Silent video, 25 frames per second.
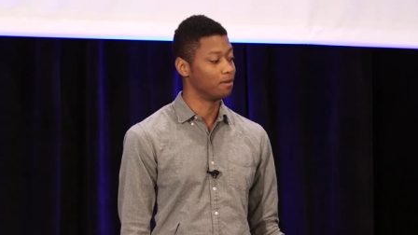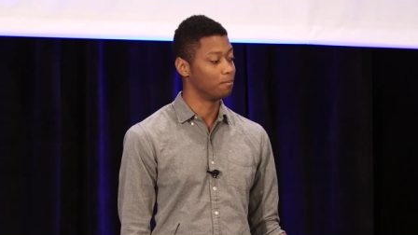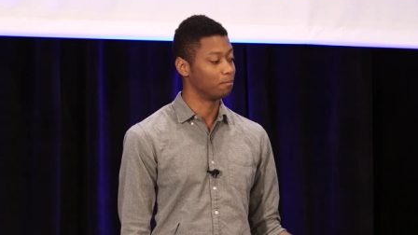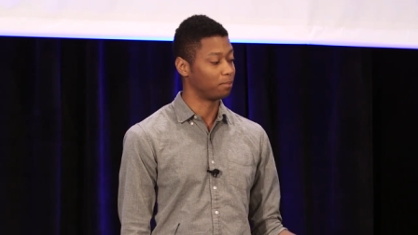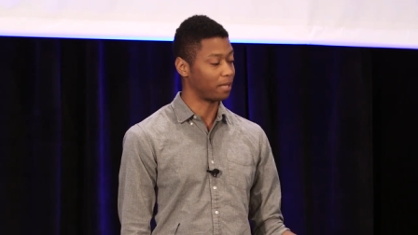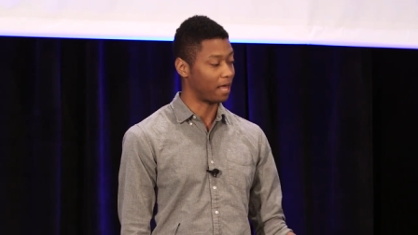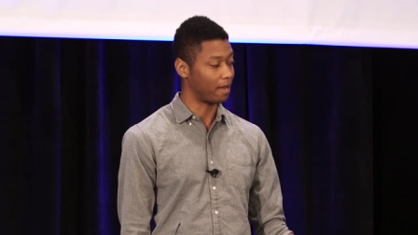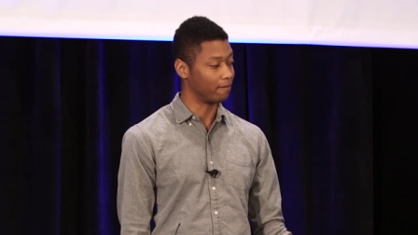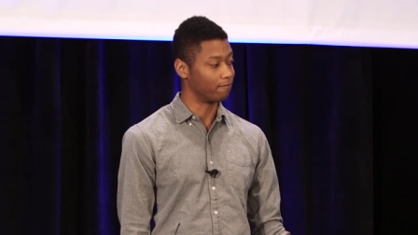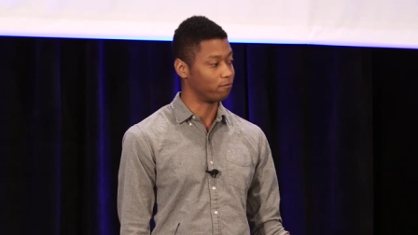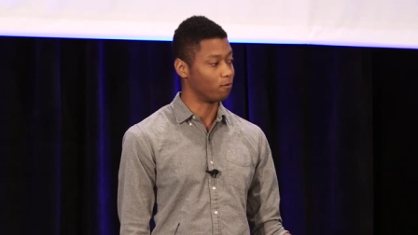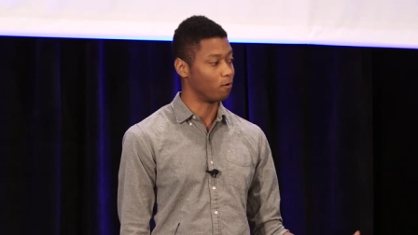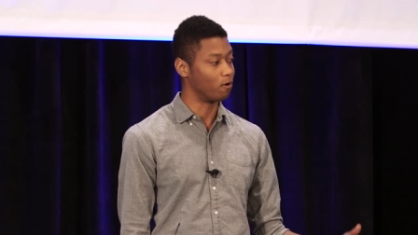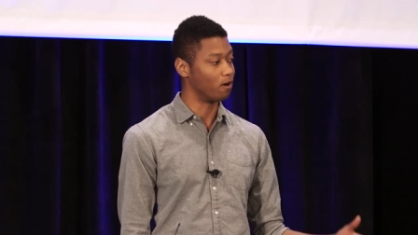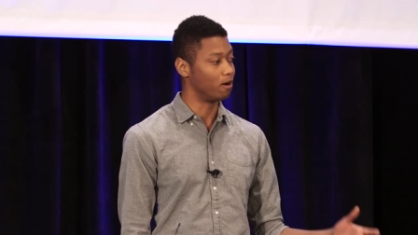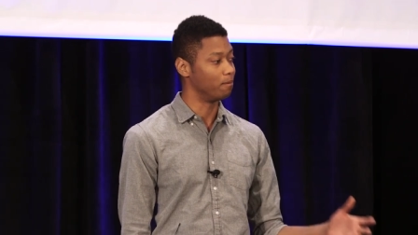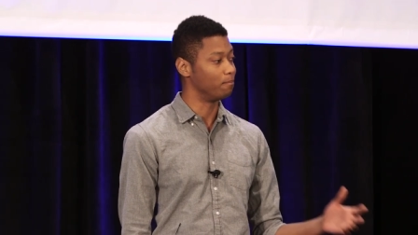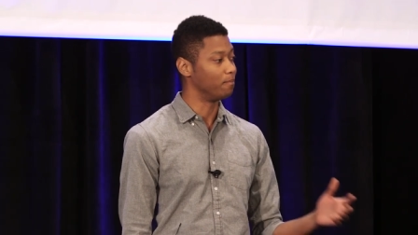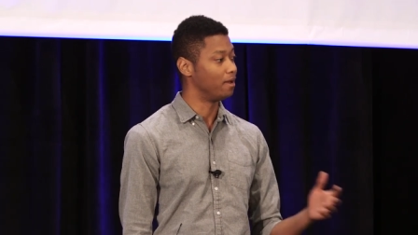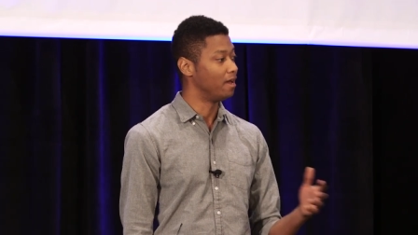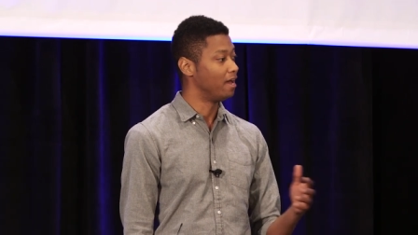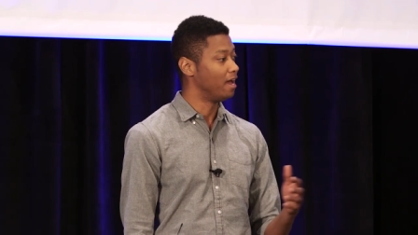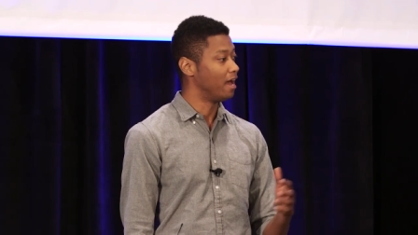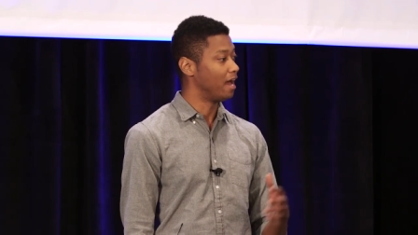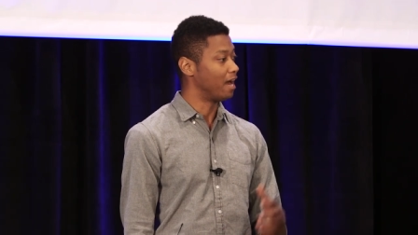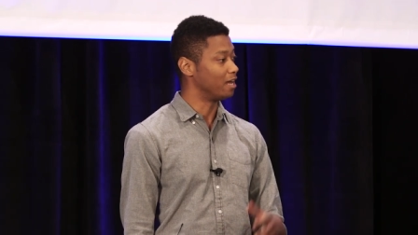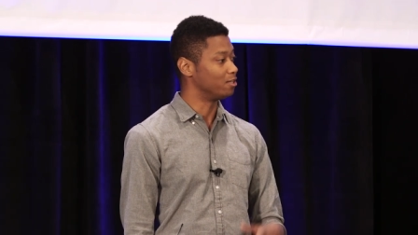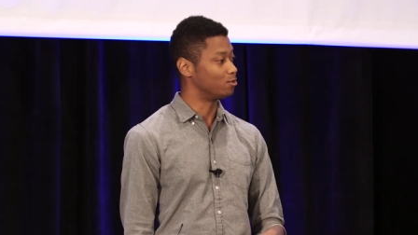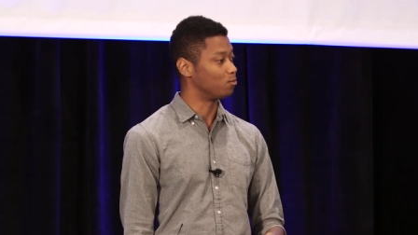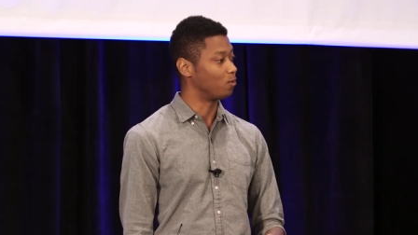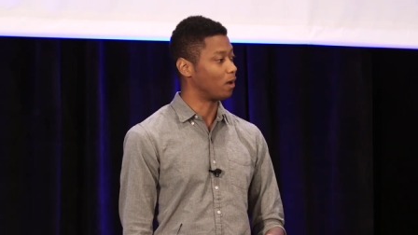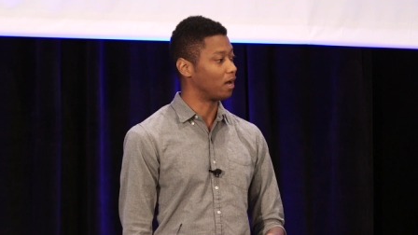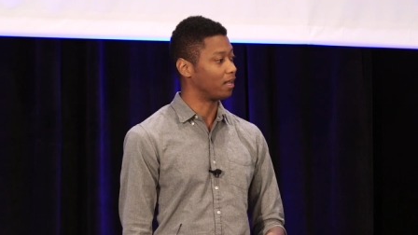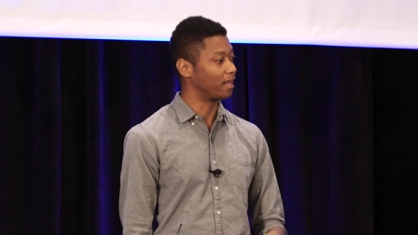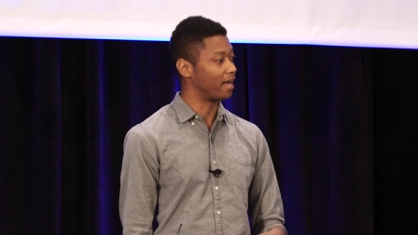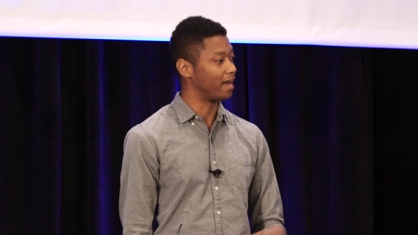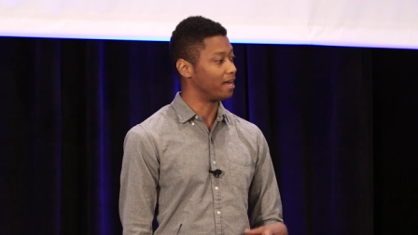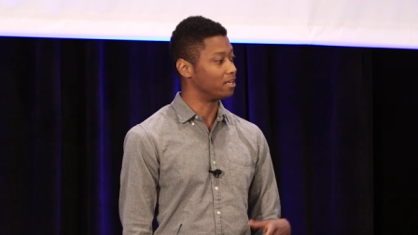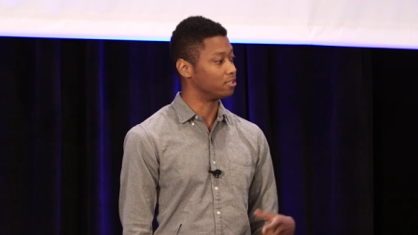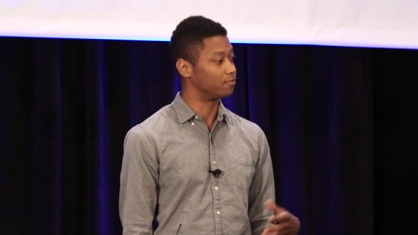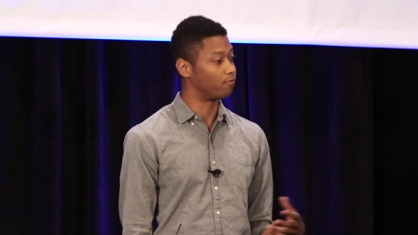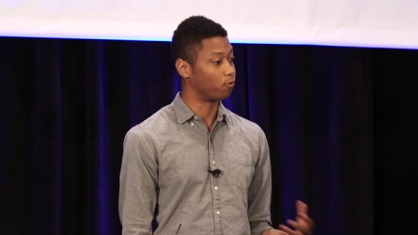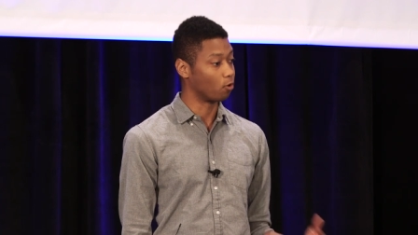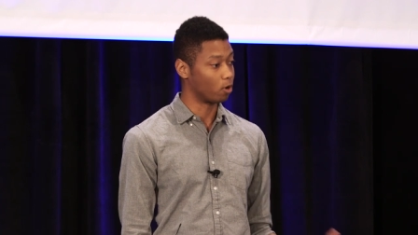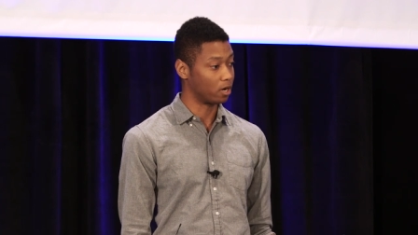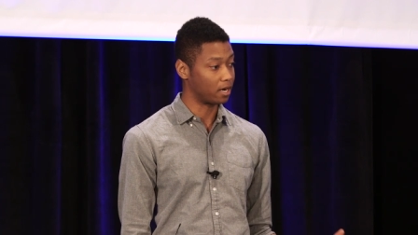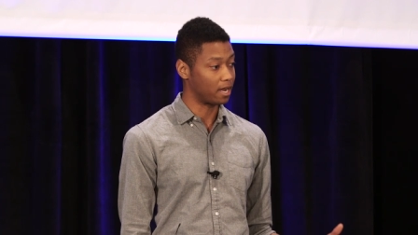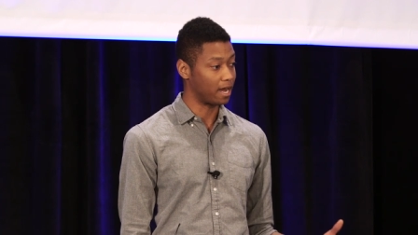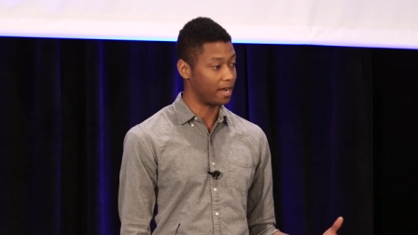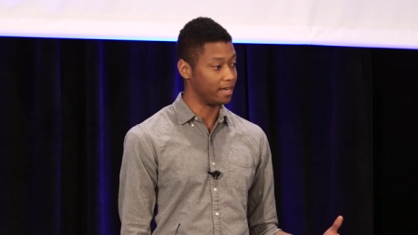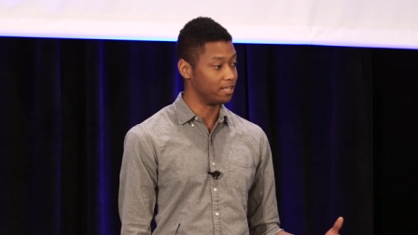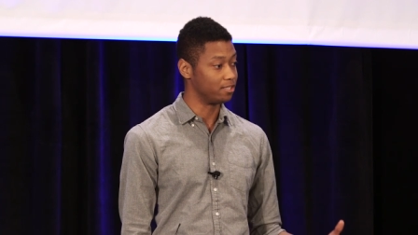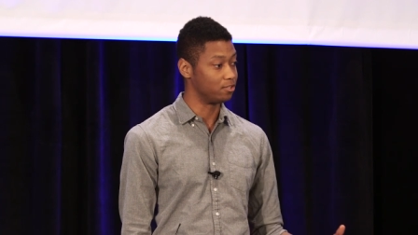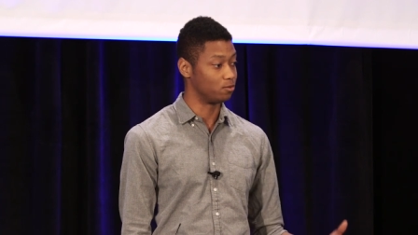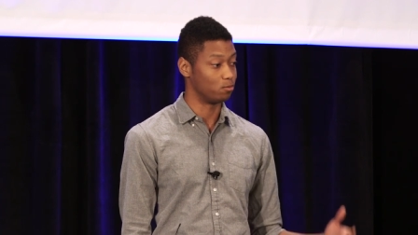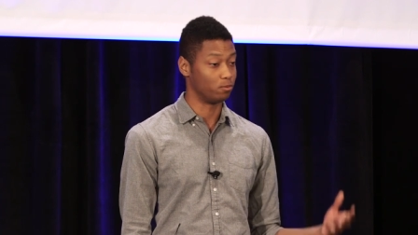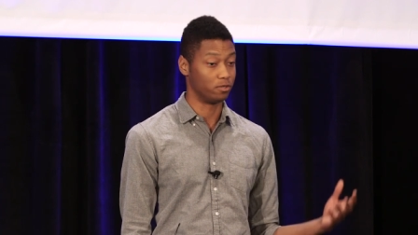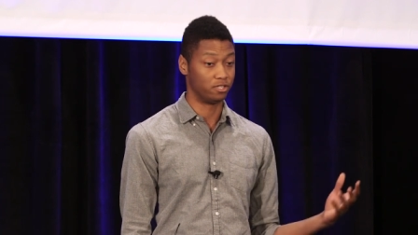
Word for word: platform, as well as FourKites,